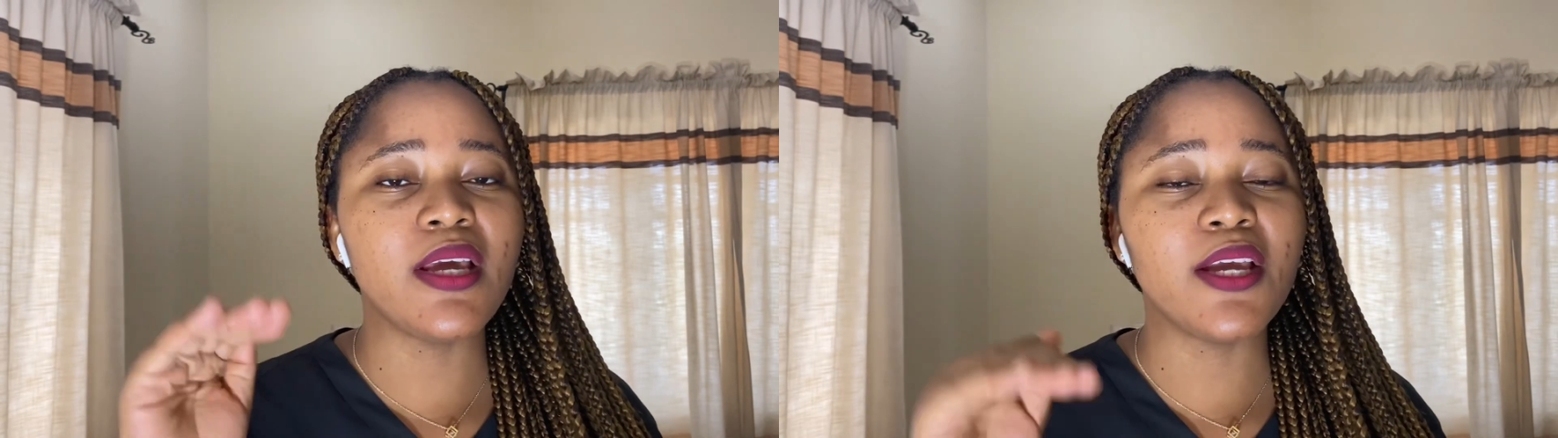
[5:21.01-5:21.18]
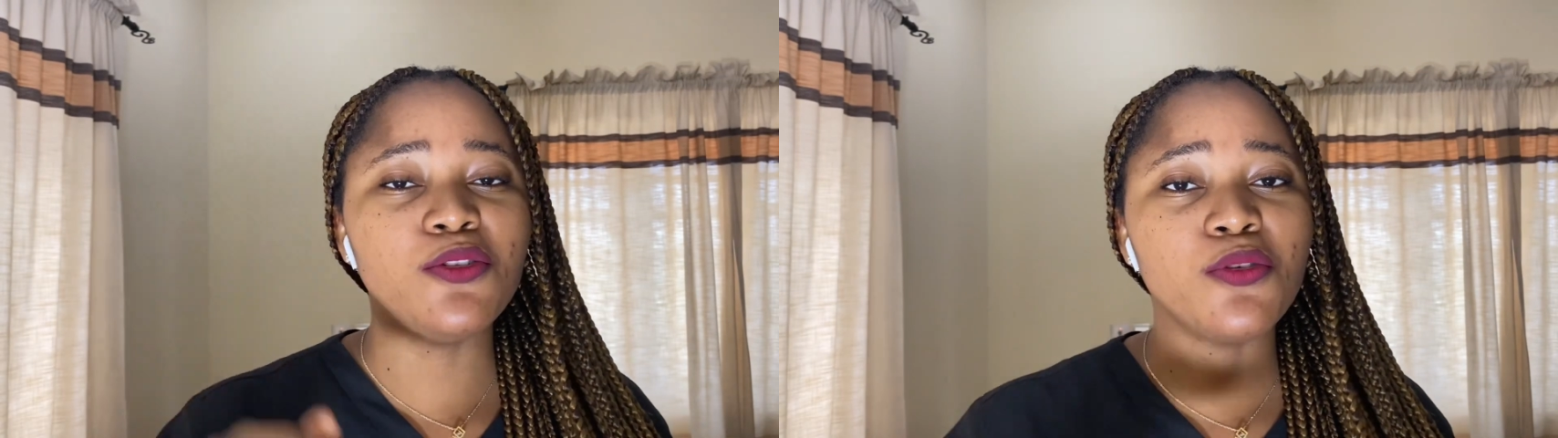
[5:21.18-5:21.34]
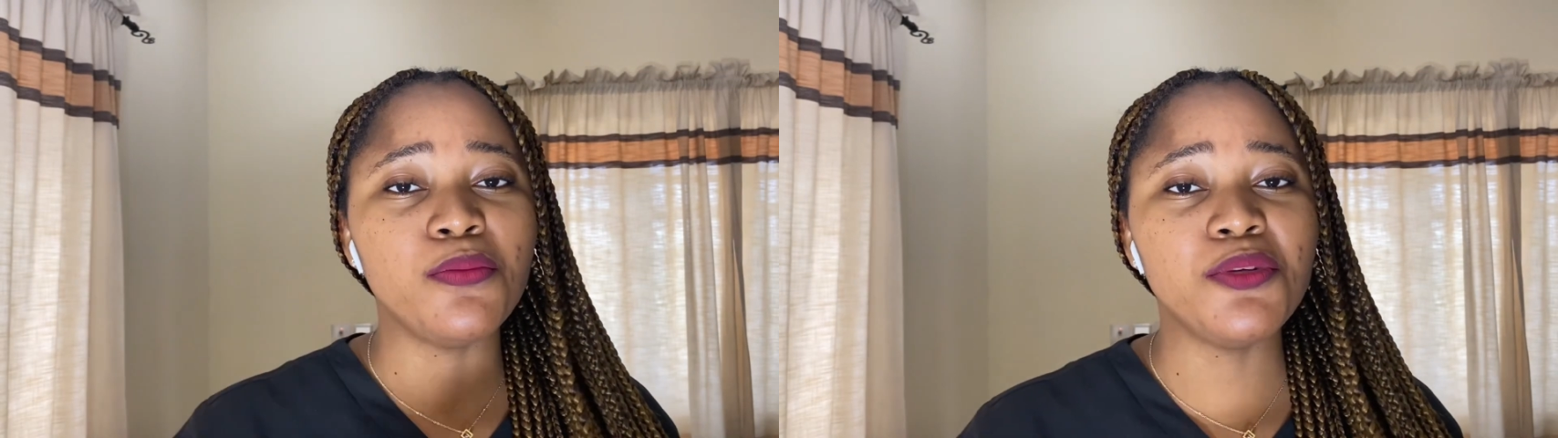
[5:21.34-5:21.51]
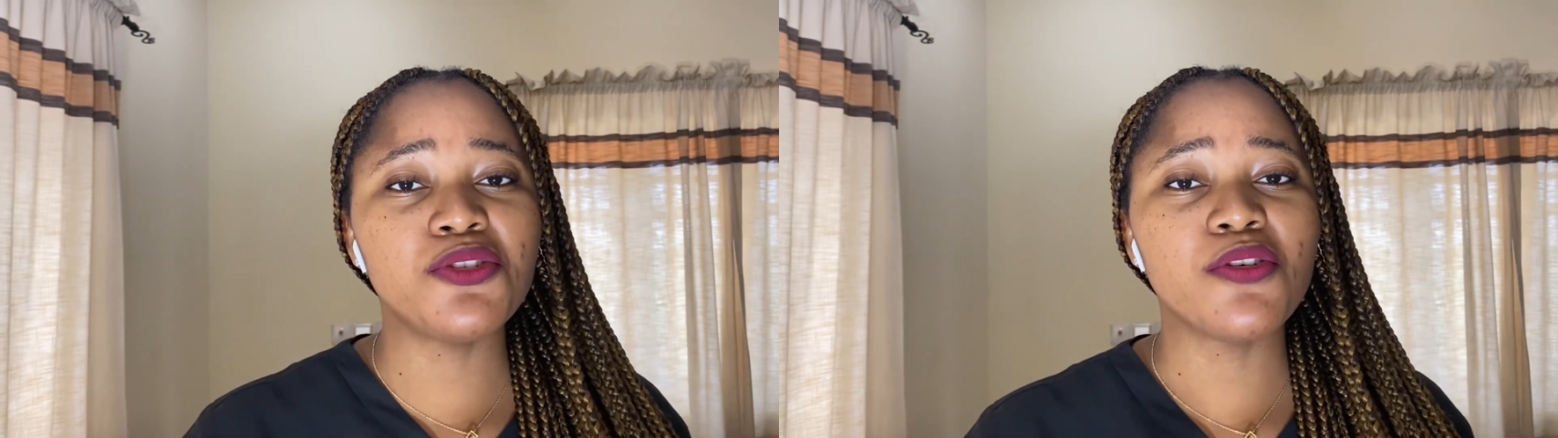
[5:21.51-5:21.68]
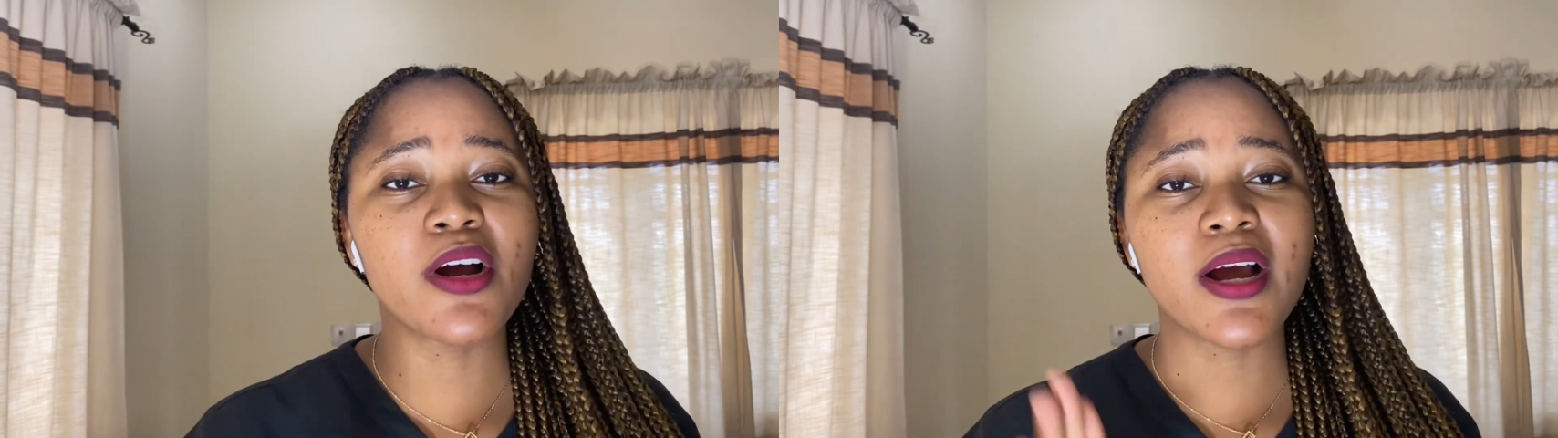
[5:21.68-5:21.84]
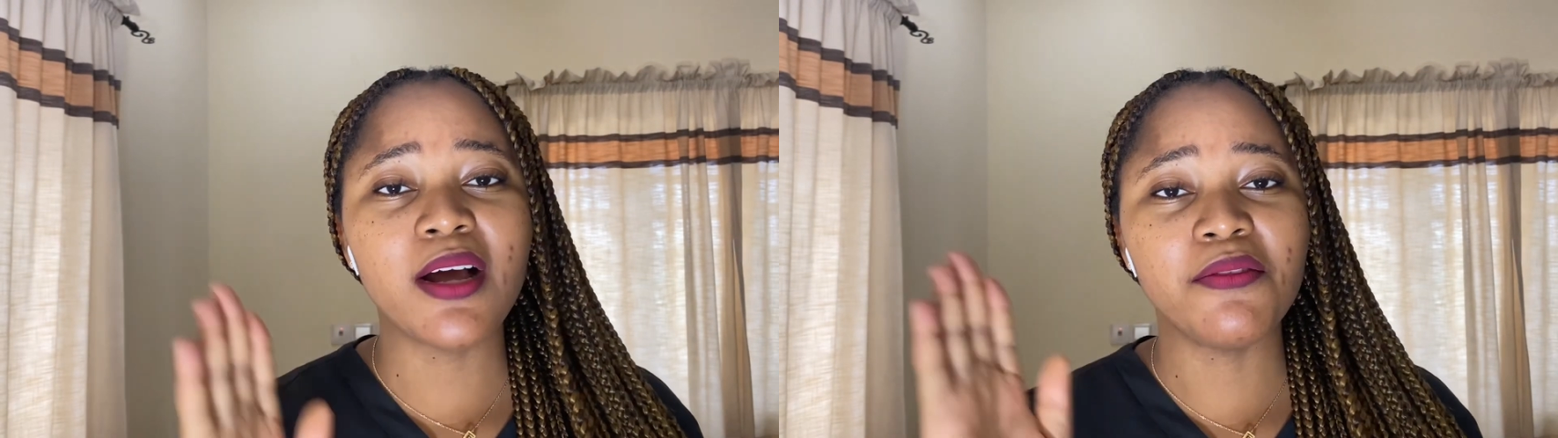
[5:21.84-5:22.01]

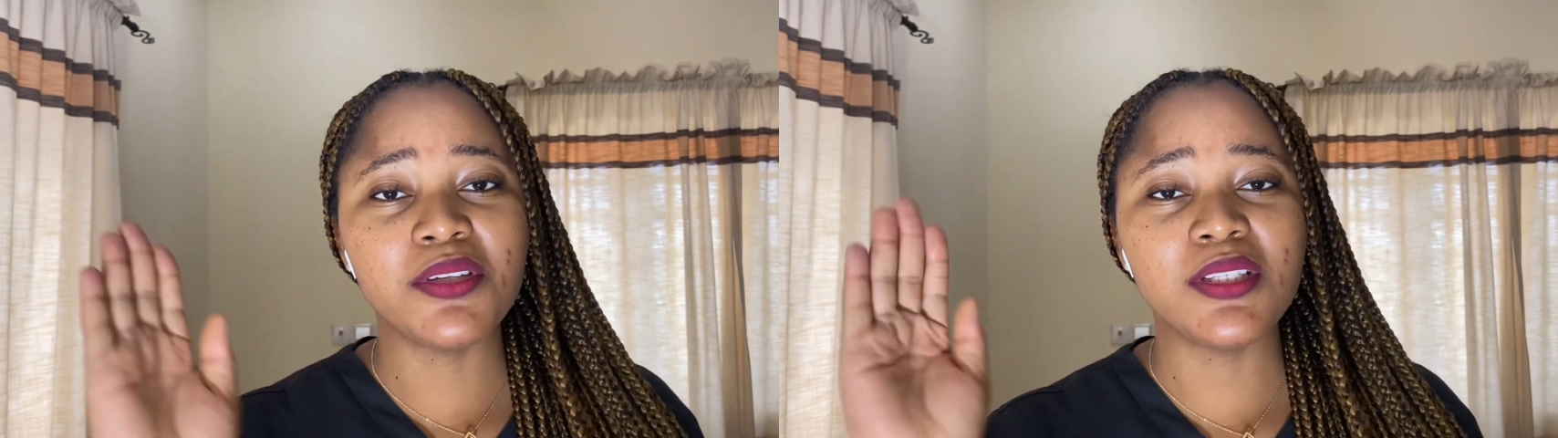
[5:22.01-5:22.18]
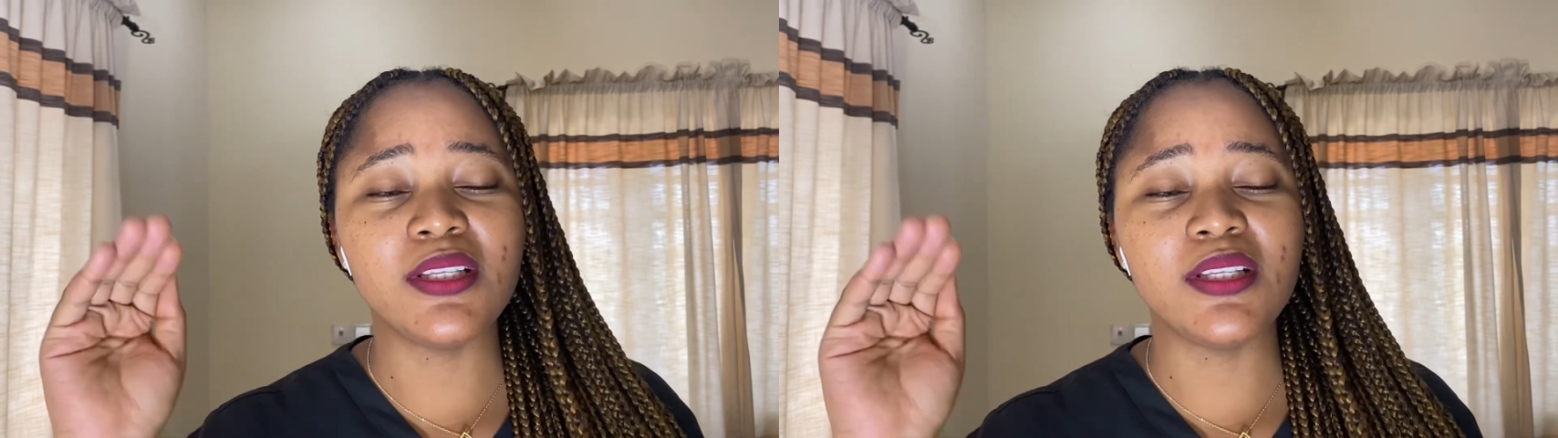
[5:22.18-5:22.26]
endometrial cavity,